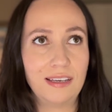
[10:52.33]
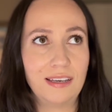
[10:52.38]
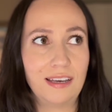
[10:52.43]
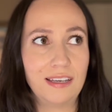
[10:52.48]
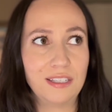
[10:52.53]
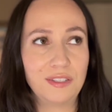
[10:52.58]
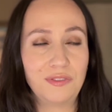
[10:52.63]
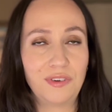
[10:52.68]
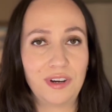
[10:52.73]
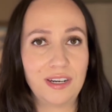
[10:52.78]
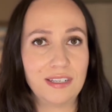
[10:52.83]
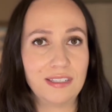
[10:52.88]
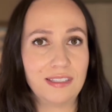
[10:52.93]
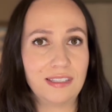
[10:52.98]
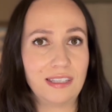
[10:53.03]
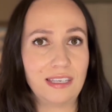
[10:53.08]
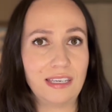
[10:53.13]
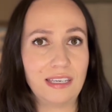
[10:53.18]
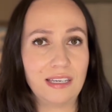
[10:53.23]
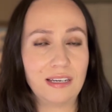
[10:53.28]
as far as
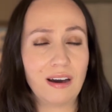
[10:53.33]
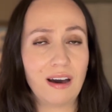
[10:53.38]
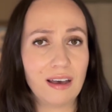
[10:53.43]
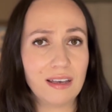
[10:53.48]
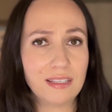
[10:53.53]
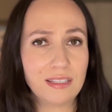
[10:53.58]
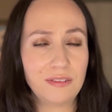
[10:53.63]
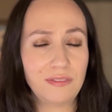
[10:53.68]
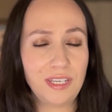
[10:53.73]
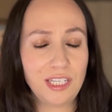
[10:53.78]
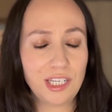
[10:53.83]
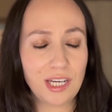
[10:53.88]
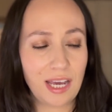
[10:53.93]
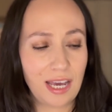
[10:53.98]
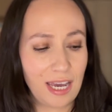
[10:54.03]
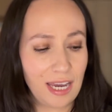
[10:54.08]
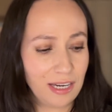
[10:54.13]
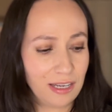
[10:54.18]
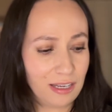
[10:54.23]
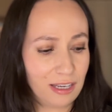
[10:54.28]
the cost of each
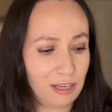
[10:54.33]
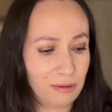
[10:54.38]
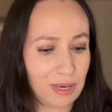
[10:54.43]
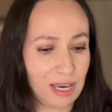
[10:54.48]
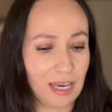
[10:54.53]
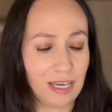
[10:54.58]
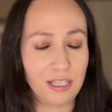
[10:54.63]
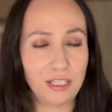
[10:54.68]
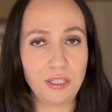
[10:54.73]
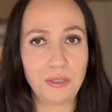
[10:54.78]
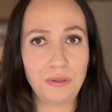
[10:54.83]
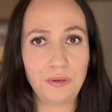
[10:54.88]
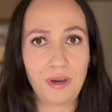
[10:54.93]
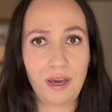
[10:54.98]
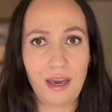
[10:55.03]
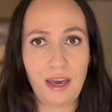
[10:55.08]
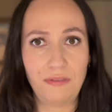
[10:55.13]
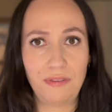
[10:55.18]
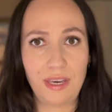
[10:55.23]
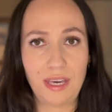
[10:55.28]
item, I do
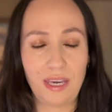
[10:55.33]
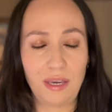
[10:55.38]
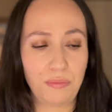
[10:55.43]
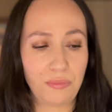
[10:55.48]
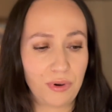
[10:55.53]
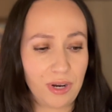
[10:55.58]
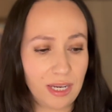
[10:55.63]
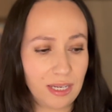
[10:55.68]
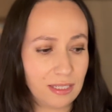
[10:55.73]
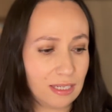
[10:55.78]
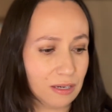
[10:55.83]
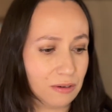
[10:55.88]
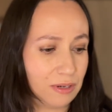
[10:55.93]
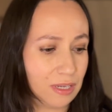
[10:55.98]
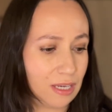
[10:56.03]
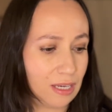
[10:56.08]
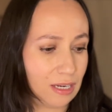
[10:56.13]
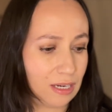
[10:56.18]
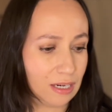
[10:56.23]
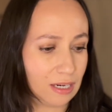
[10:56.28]
have a breakdown
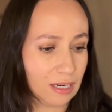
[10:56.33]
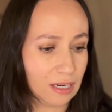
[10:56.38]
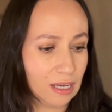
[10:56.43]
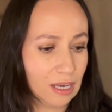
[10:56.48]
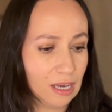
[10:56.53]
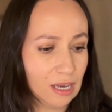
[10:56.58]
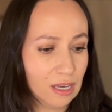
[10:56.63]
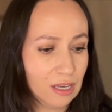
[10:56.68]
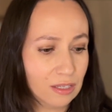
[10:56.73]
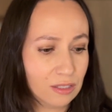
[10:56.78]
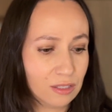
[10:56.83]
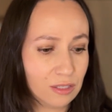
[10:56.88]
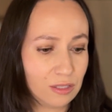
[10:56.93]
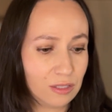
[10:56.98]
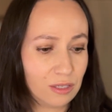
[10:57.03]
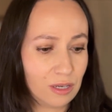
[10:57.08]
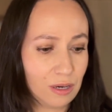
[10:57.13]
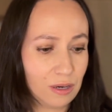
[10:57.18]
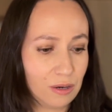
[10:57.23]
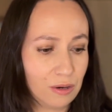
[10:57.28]
here.
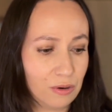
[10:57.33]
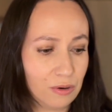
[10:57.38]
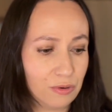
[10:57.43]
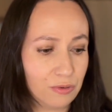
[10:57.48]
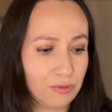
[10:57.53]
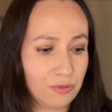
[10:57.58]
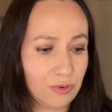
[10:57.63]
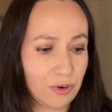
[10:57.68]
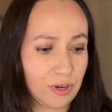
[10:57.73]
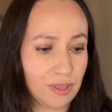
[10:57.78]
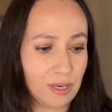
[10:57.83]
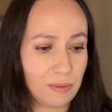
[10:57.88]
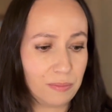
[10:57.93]
So for the